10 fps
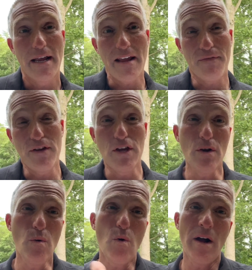If
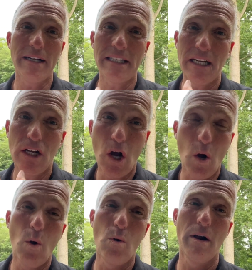you want to
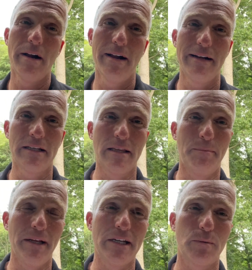go to the
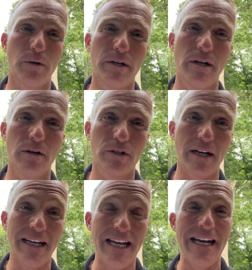place where you're
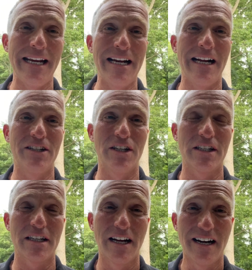getting not just